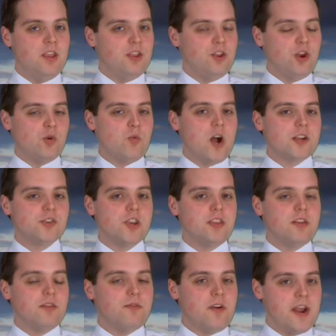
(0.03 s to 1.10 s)
You're
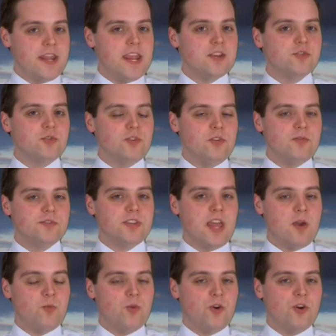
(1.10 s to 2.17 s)
watching the Financial News
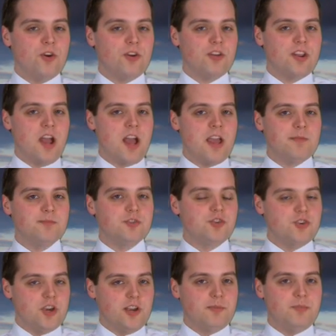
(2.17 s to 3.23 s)
Network. I'm
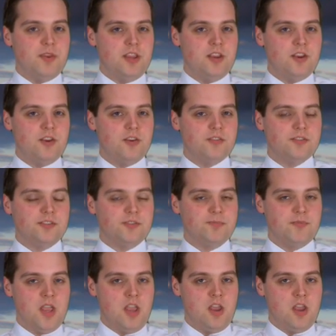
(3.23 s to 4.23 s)
Chuck Pierce.